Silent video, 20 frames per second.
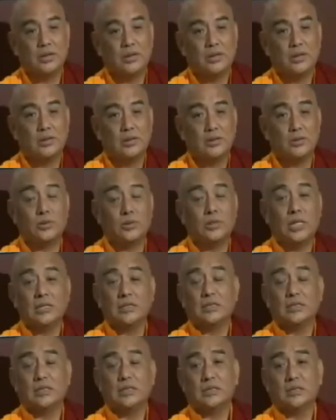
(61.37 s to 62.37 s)
so
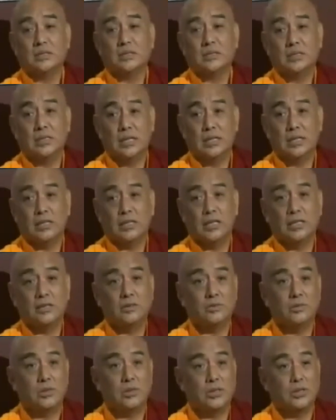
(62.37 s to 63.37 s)
that's the thing
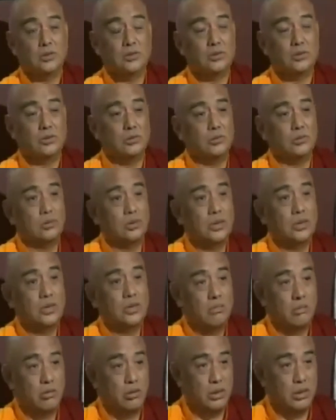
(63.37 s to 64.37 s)
that you need to
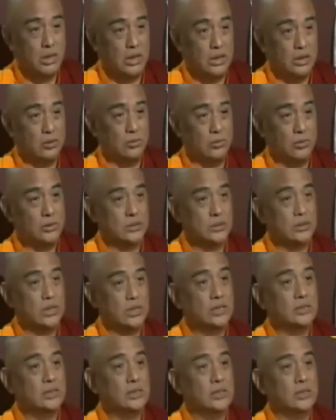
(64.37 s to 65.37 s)
relinquish.
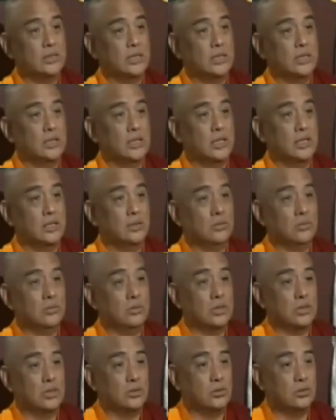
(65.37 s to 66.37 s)
That's the thing that you
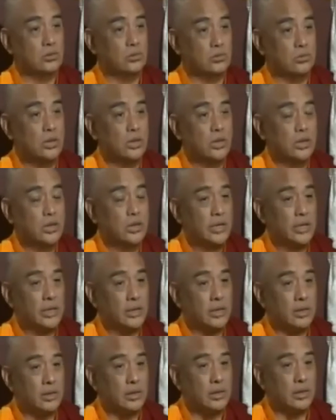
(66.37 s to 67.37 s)
need
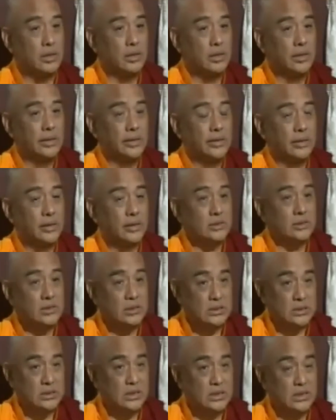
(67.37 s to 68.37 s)
to
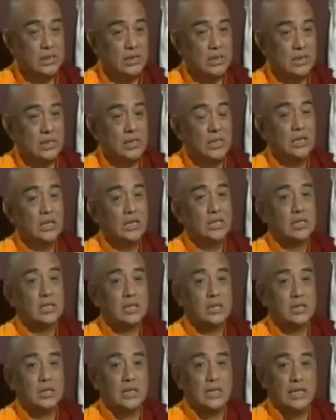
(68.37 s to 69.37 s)
see
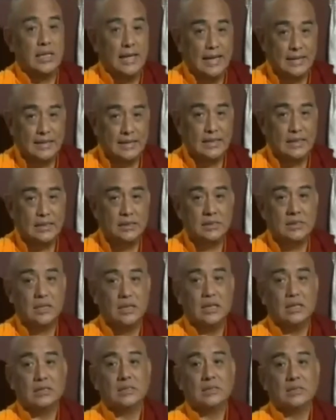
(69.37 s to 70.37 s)
the
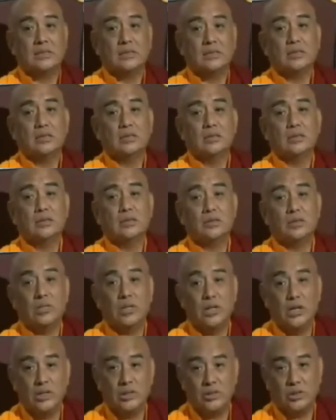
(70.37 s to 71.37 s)
essenceless
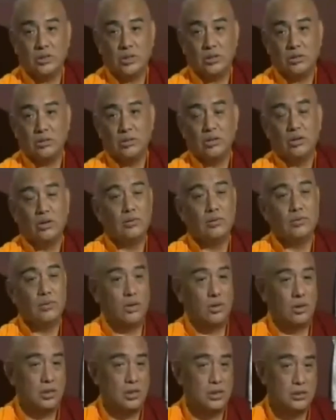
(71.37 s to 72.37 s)
nature of
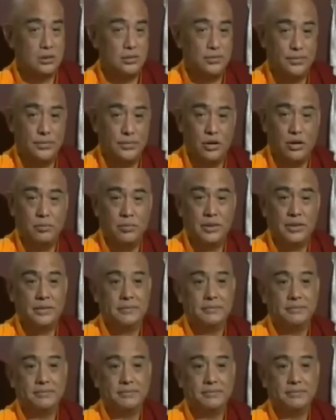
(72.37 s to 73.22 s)
all this phenomena.